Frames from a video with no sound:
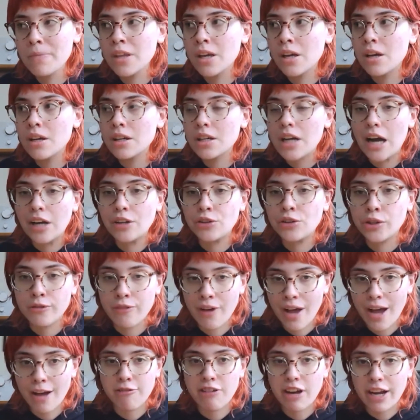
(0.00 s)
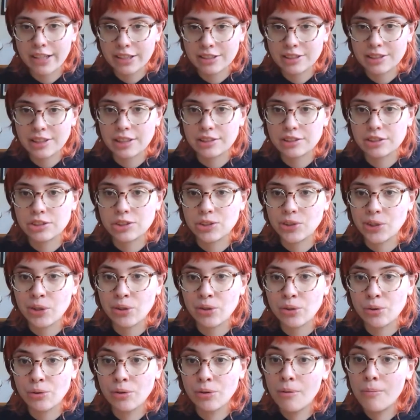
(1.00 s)
kind of have access
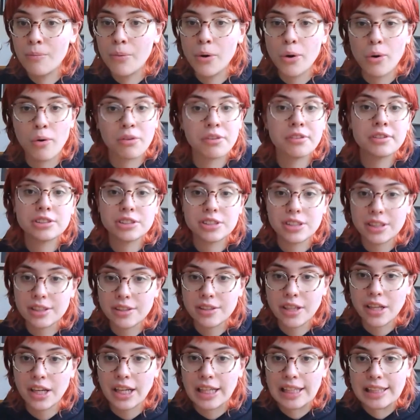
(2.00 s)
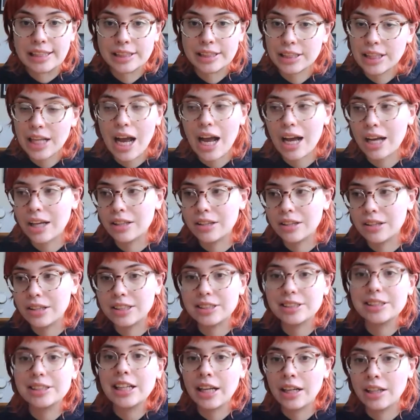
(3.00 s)
to both cities and the
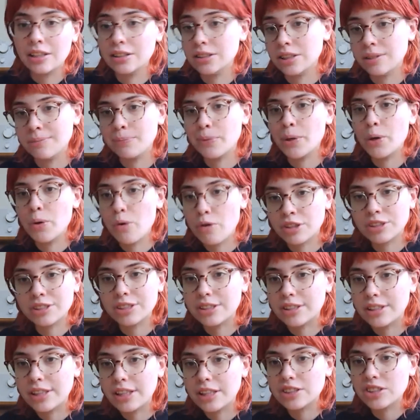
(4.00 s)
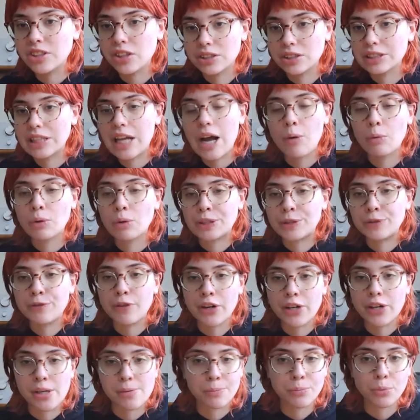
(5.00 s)
scenes in both cities, because that was
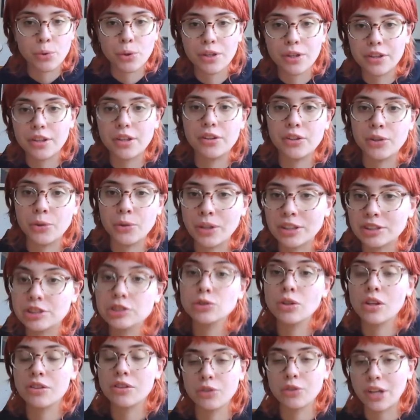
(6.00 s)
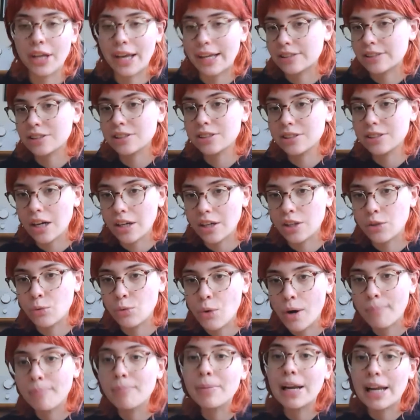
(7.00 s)
very important to us, not to get stuck in
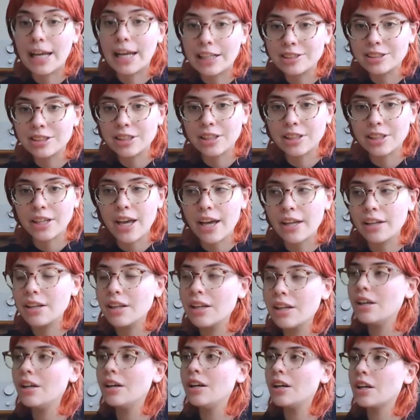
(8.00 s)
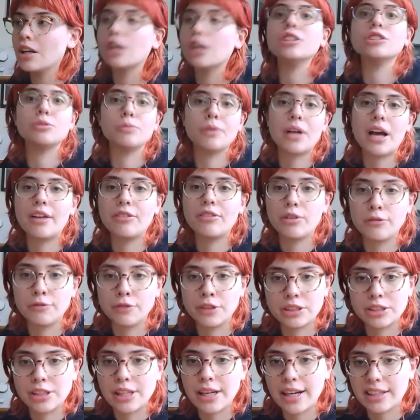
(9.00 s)
one place again, because we had
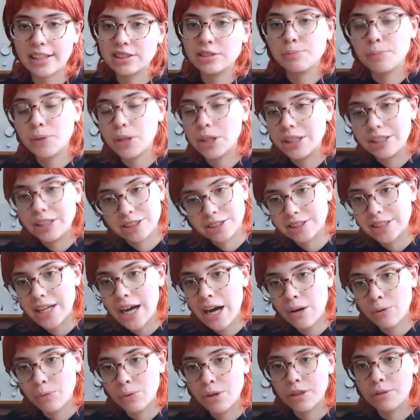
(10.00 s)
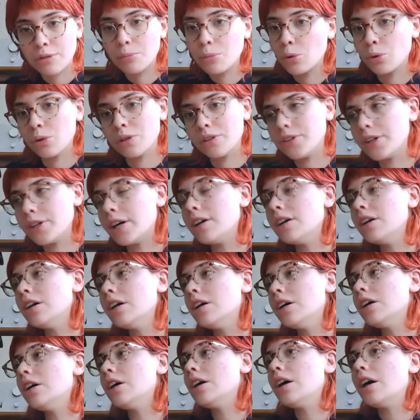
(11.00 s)
obviously experienced that with Malta.
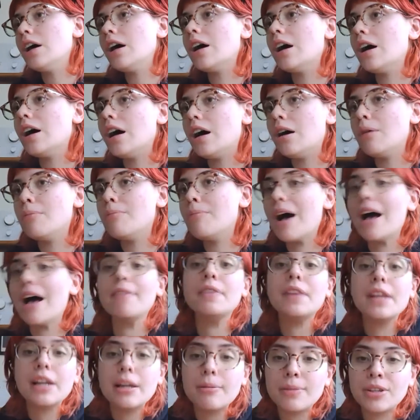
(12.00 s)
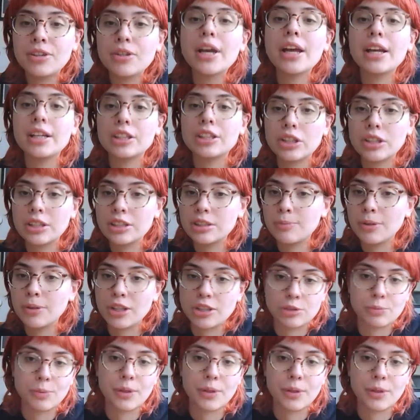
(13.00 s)
and the limitations, because